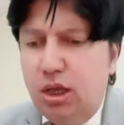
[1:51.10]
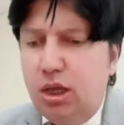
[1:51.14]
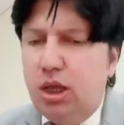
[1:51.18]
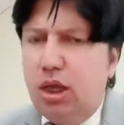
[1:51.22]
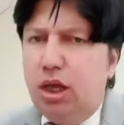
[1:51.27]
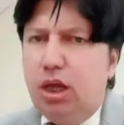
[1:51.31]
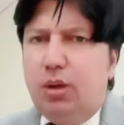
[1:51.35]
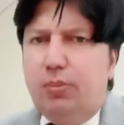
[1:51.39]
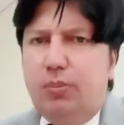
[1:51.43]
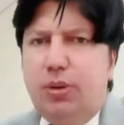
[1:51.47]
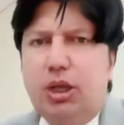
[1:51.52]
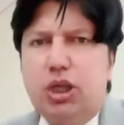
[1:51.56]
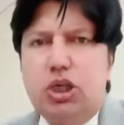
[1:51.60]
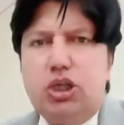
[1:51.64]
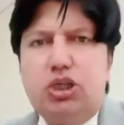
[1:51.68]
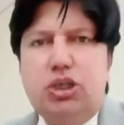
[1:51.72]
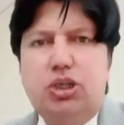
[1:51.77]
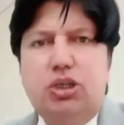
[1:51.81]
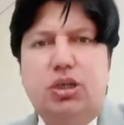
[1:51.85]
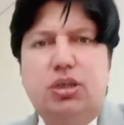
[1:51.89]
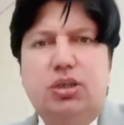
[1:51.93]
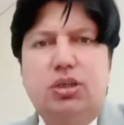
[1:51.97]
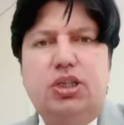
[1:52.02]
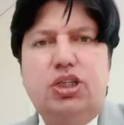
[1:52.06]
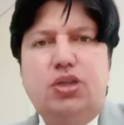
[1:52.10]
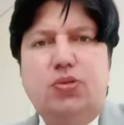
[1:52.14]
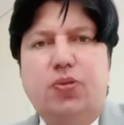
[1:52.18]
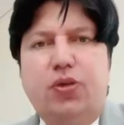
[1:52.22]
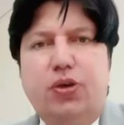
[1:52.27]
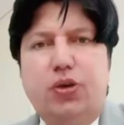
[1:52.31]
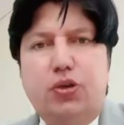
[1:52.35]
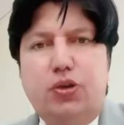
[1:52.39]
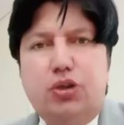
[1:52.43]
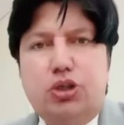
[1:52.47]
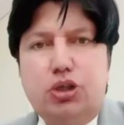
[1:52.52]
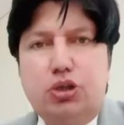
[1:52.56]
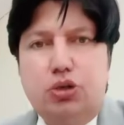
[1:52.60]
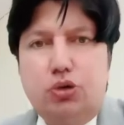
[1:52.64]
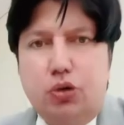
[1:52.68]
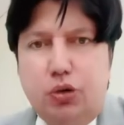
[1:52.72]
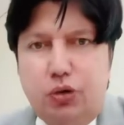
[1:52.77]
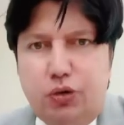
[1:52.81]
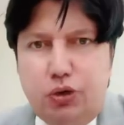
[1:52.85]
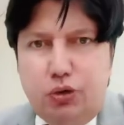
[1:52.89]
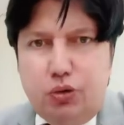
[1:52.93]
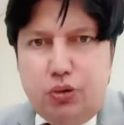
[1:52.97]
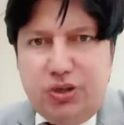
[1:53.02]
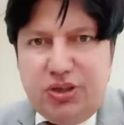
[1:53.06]
Because this video is
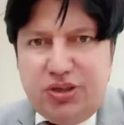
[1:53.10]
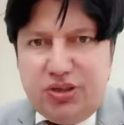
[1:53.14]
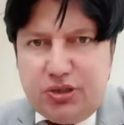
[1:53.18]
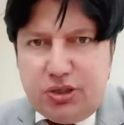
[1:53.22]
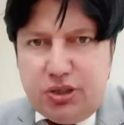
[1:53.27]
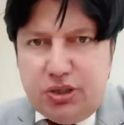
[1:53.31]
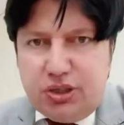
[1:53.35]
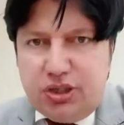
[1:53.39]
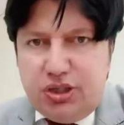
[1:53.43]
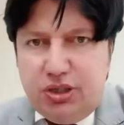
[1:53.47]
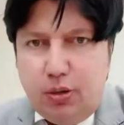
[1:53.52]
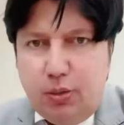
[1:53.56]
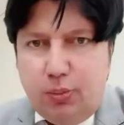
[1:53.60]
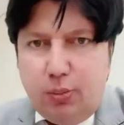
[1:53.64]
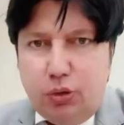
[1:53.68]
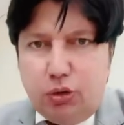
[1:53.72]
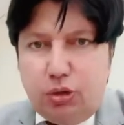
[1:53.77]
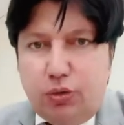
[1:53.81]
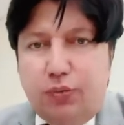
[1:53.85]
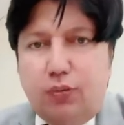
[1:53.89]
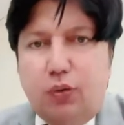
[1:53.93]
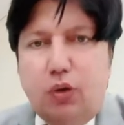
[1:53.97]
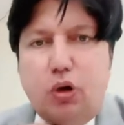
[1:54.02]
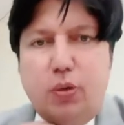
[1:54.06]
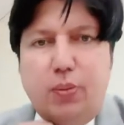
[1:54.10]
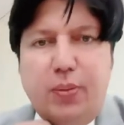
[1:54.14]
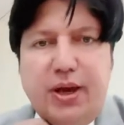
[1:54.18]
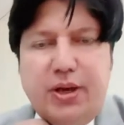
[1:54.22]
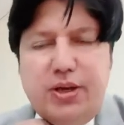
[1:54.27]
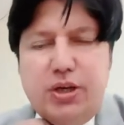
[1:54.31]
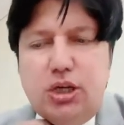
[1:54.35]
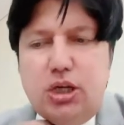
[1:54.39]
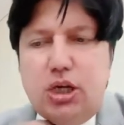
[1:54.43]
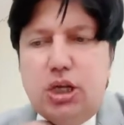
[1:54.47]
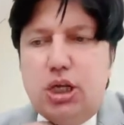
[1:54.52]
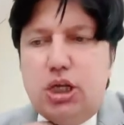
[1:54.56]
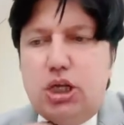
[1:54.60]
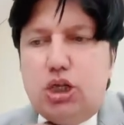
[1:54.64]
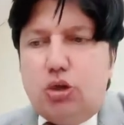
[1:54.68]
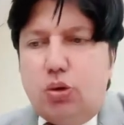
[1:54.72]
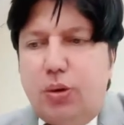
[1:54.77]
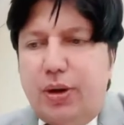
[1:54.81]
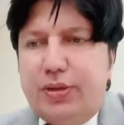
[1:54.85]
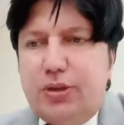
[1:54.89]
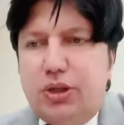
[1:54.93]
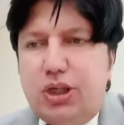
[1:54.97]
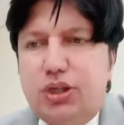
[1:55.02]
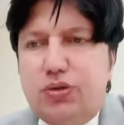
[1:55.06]
not to discuss about the format, so
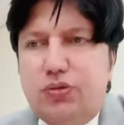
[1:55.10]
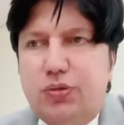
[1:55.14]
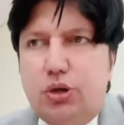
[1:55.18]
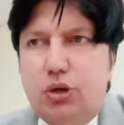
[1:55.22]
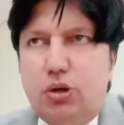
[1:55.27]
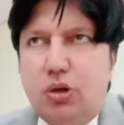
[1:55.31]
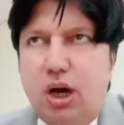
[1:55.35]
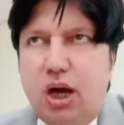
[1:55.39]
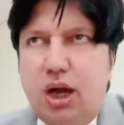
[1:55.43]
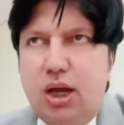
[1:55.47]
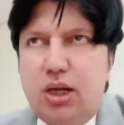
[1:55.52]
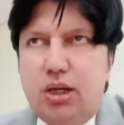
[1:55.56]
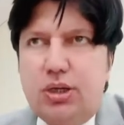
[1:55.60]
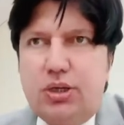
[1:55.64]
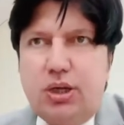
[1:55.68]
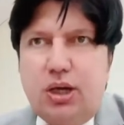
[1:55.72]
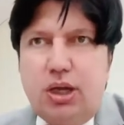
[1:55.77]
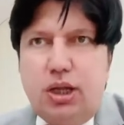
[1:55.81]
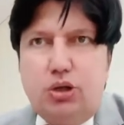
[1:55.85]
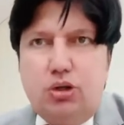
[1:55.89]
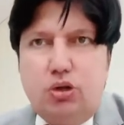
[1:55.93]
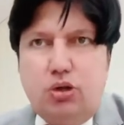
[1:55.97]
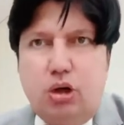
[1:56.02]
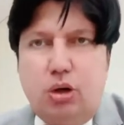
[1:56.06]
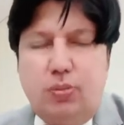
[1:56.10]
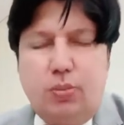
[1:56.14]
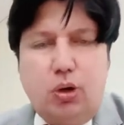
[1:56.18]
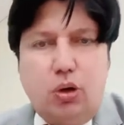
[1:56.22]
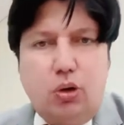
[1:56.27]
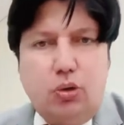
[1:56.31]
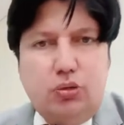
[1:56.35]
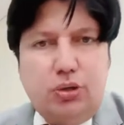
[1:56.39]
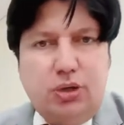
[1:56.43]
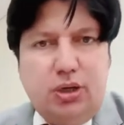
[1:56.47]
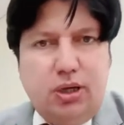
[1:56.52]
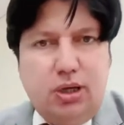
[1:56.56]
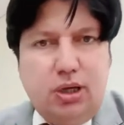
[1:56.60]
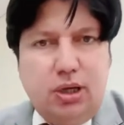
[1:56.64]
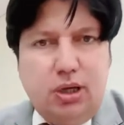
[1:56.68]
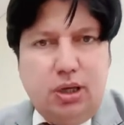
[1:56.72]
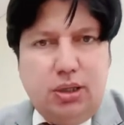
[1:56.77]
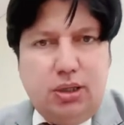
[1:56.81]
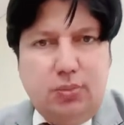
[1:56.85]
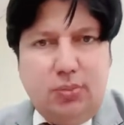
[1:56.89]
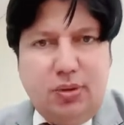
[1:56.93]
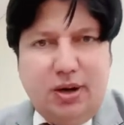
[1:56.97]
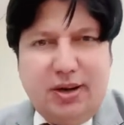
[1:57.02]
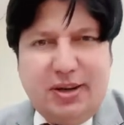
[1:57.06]
in this video I'll tell you about
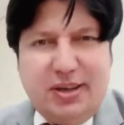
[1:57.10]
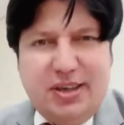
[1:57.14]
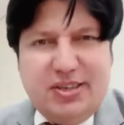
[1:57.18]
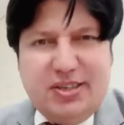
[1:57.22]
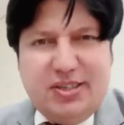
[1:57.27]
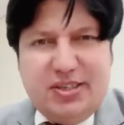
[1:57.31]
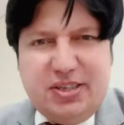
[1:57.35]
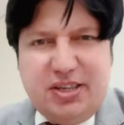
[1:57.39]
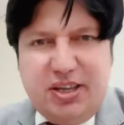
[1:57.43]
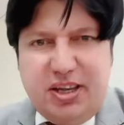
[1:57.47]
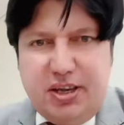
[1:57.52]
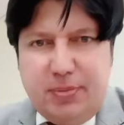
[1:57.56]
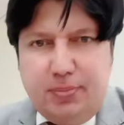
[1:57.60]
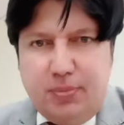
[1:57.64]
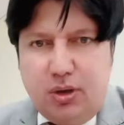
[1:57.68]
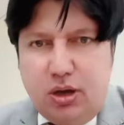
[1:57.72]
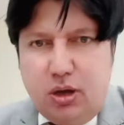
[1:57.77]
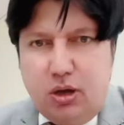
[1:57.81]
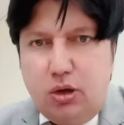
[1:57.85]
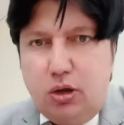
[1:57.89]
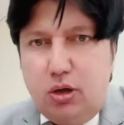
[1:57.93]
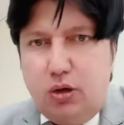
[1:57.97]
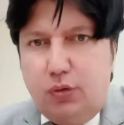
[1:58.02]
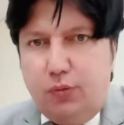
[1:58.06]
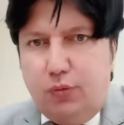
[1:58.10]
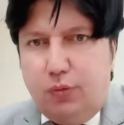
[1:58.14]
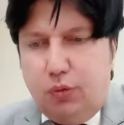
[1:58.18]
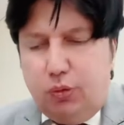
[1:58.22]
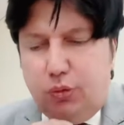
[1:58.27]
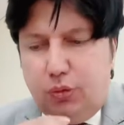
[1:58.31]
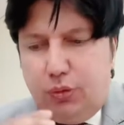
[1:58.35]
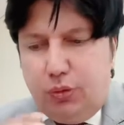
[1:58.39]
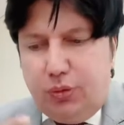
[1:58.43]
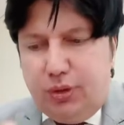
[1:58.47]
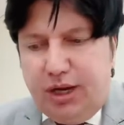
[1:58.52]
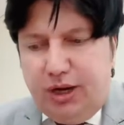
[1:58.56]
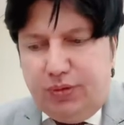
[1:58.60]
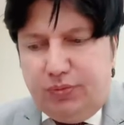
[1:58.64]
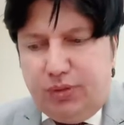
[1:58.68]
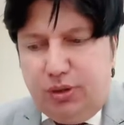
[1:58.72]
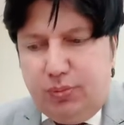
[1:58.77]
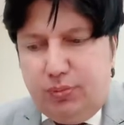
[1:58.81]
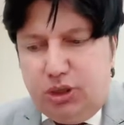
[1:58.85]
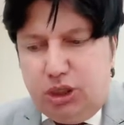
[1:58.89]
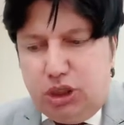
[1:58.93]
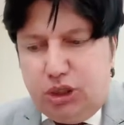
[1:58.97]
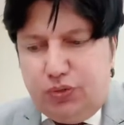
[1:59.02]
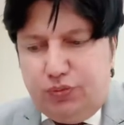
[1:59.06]
the marking scheme for that one.
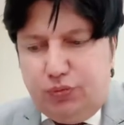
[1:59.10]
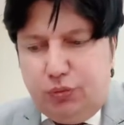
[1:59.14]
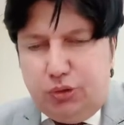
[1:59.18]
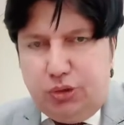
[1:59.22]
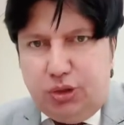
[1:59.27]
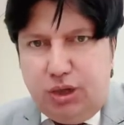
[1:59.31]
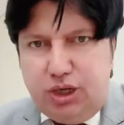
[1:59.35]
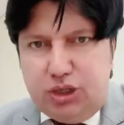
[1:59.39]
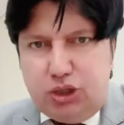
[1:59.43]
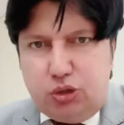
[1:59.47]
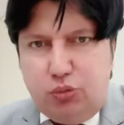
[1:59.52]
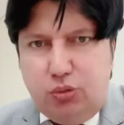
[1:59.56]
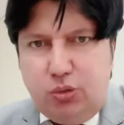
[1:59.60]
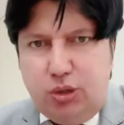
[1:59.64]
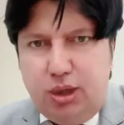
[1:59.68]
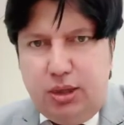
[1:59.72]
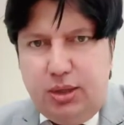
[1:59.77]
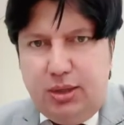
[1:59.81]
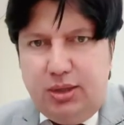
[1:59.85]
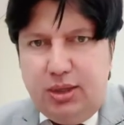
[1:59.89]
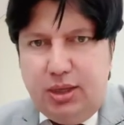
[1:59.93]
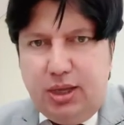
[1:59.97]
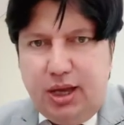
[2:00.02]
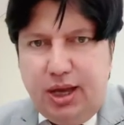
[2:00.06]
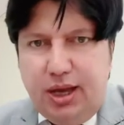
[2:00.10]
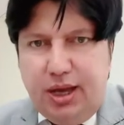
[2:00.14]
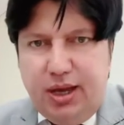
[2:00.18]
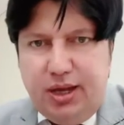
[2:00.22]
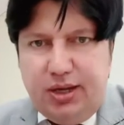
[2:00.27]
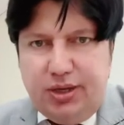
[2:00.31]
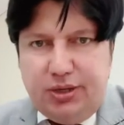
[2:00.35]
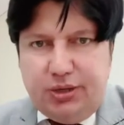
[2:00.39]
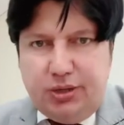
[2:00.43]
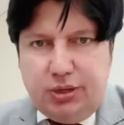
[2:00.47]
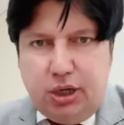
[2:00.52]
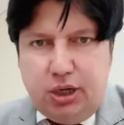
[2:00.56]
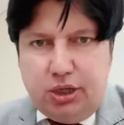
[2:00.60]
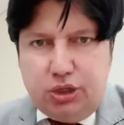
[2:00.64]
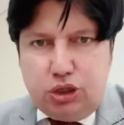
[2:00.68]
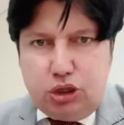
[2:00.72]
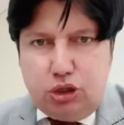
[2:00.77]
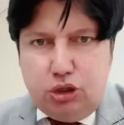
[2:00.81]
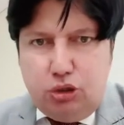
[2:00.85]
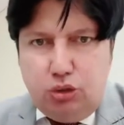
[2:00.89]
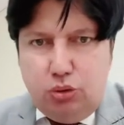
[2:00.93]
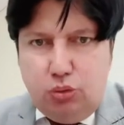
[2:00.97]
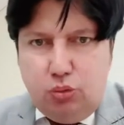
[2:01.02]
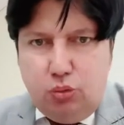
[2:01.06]
Because for task 1 and
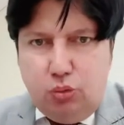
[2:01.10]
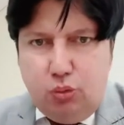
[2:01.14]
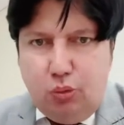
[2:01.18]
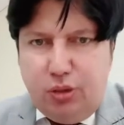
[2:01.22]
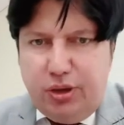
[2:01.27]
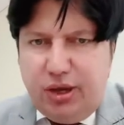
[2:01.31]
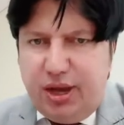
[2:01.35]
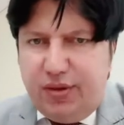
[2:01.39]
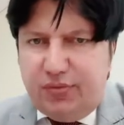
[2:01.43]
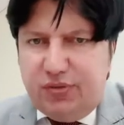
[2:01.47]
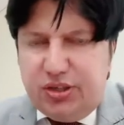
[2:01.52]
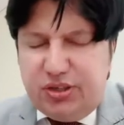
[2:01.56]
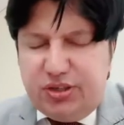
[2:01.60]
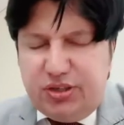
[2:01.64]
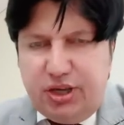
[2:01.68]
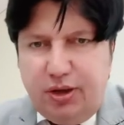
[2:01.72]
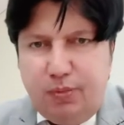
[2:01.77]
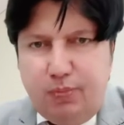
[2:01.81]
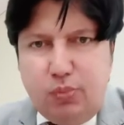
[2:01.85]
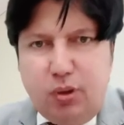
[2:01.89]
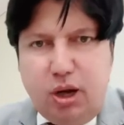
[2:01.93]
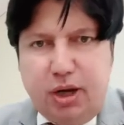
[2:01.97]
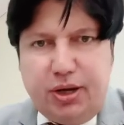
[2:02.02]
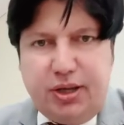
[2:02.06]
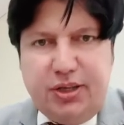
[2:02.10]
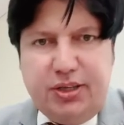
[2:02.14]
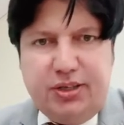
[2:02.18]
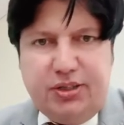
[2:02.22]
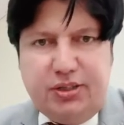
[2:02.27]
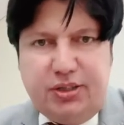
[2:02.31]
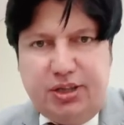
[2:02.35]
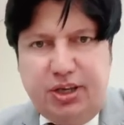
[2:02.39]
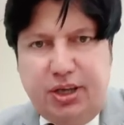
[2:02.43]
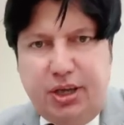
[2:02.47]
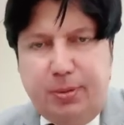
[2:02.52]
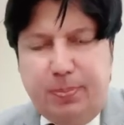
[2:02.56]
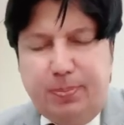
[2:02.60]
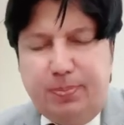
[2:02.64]
task 2 we have the same marking scheme.